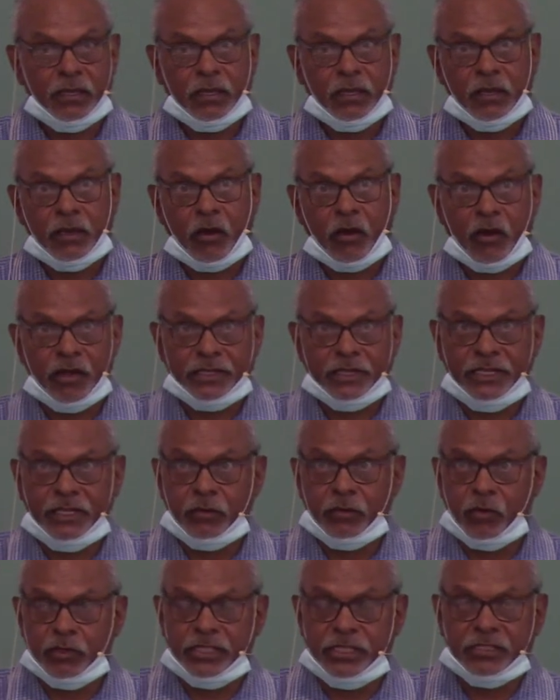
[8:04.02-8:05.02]
I had to get all
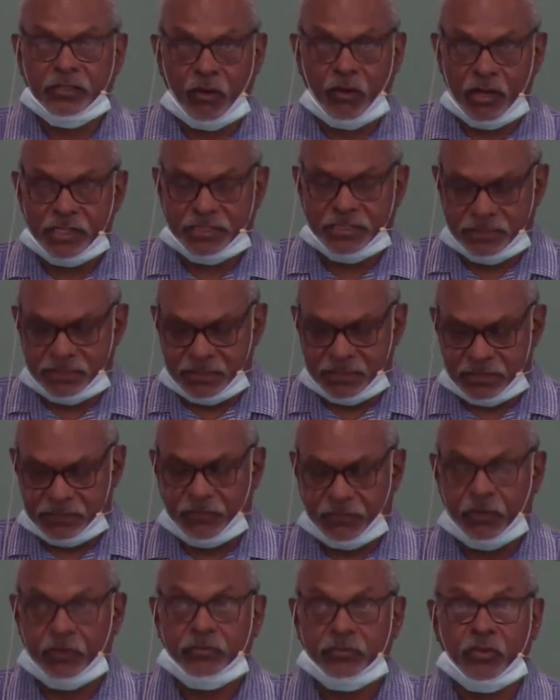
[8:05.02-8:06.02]
these licenses
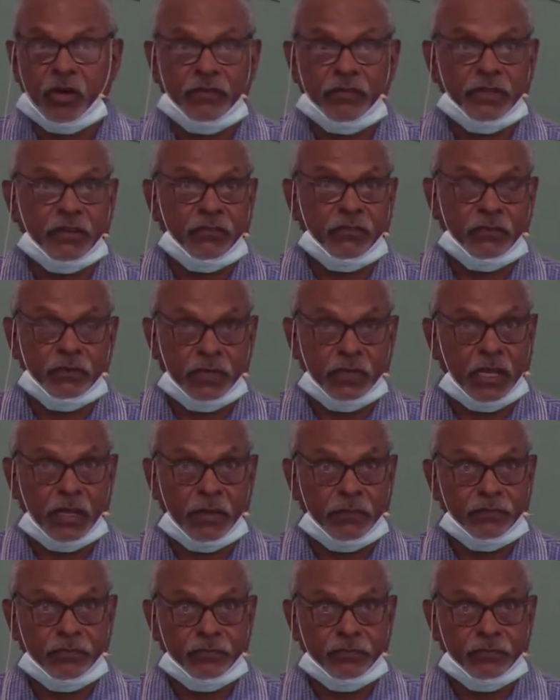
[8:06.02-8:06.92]
for driving a